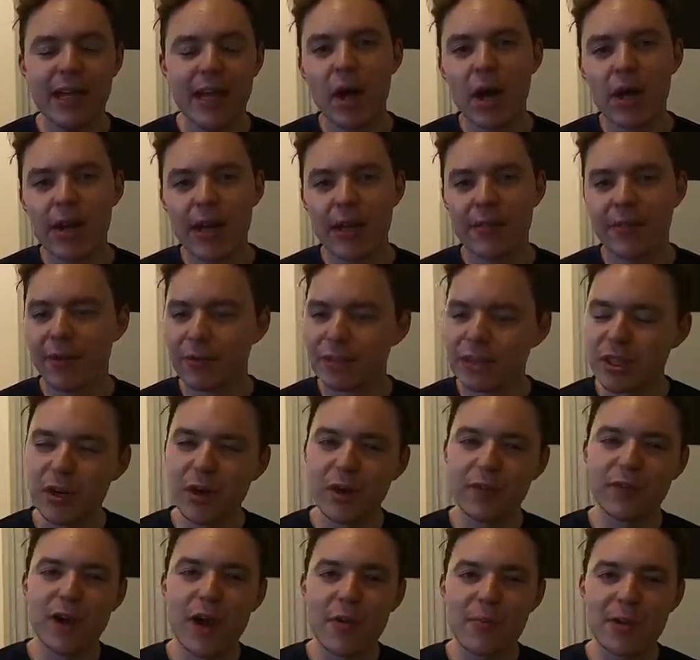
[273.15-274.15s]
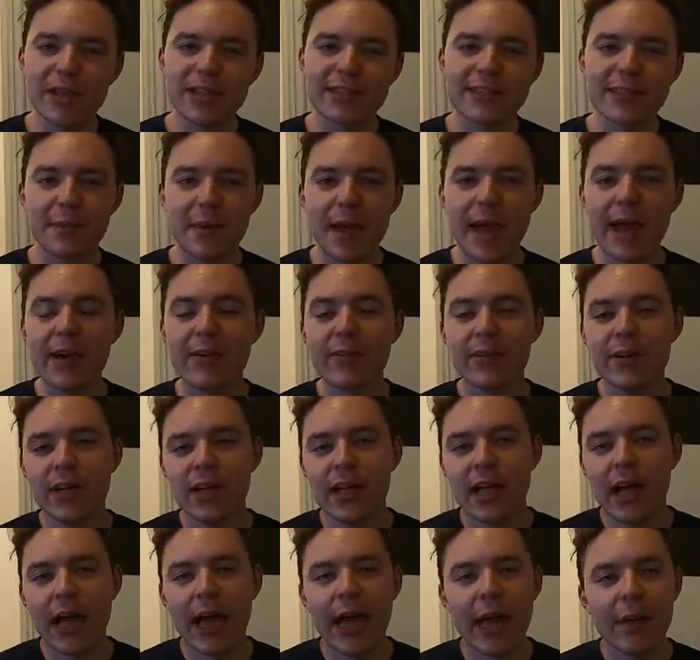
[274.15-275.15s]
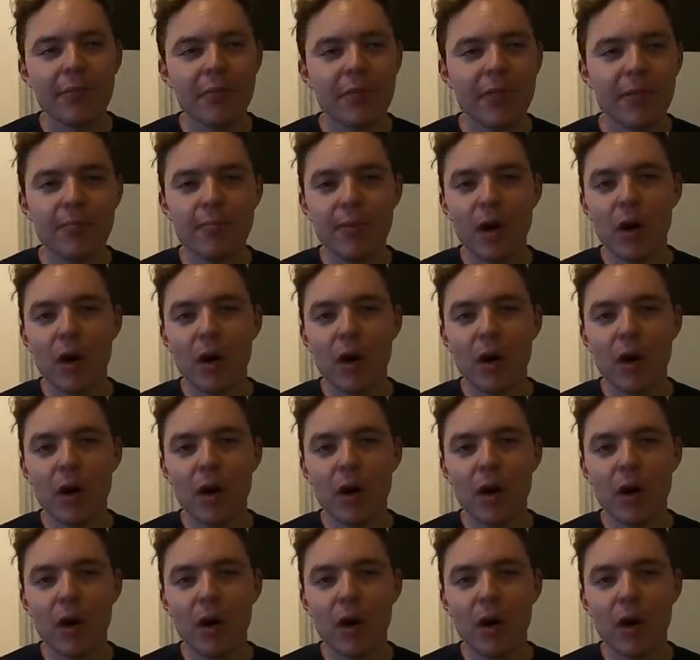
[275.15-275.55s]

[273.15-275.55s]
There was a lot of comments about the